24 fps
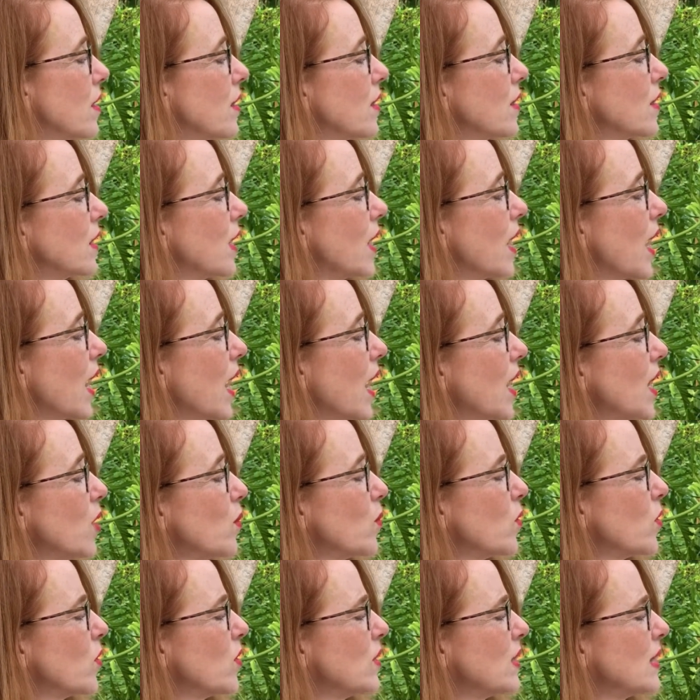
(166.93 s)
The
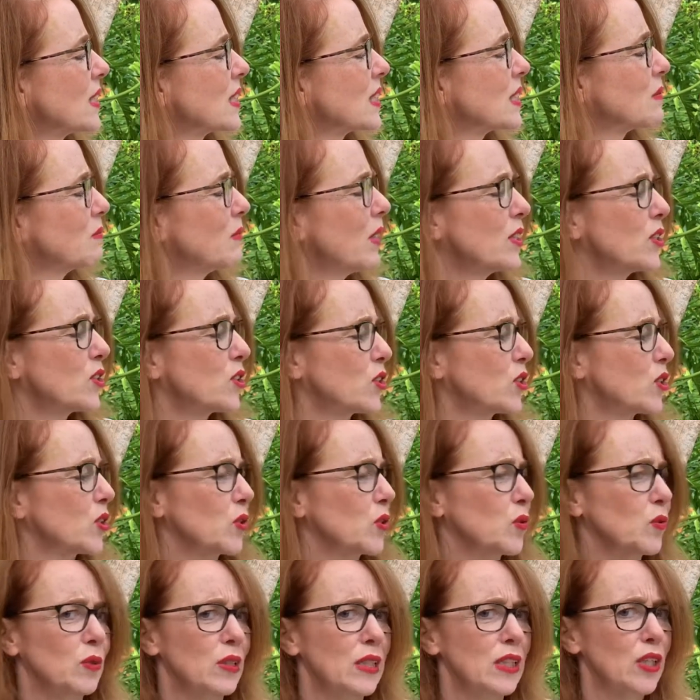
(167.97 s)
animal is much too
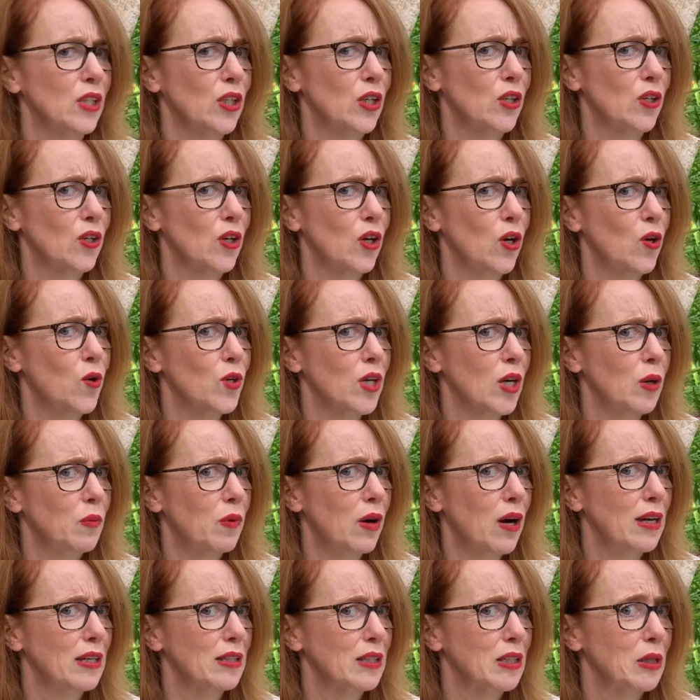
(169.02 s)
near. Oh, come
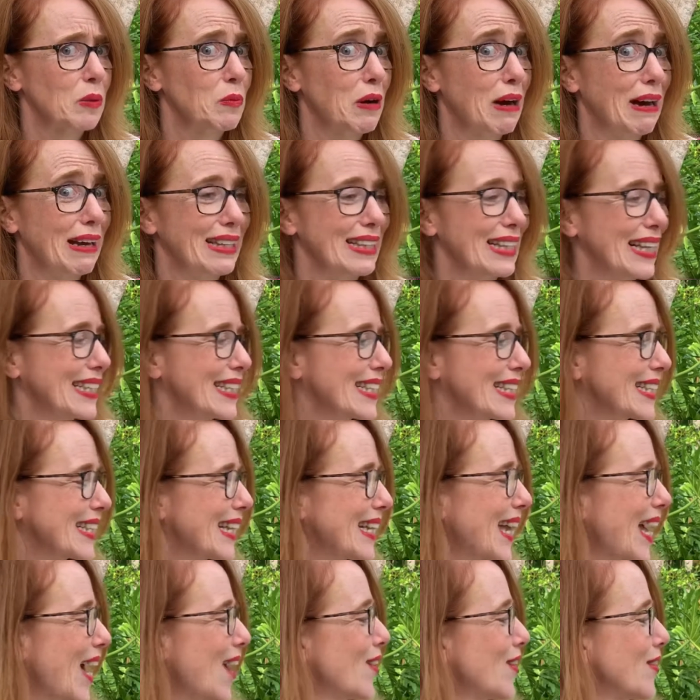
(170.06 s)
on, come on, let's
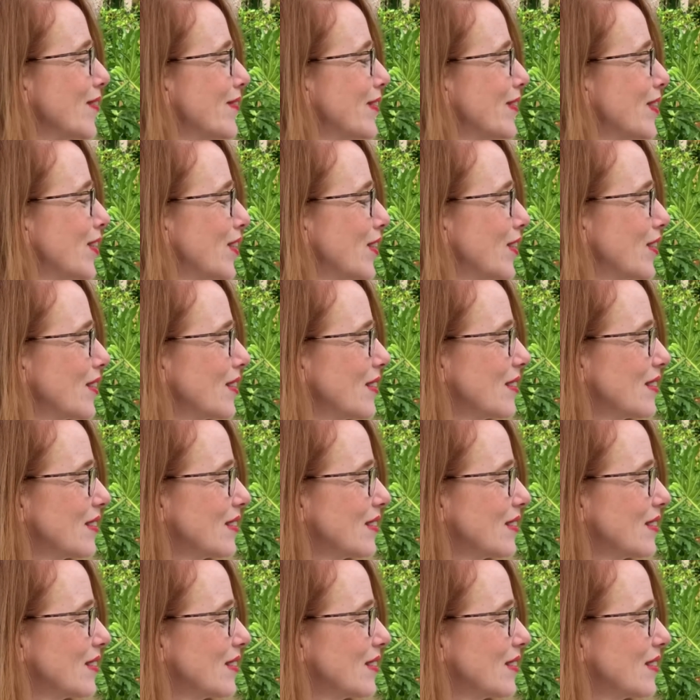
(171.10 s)
get out of here.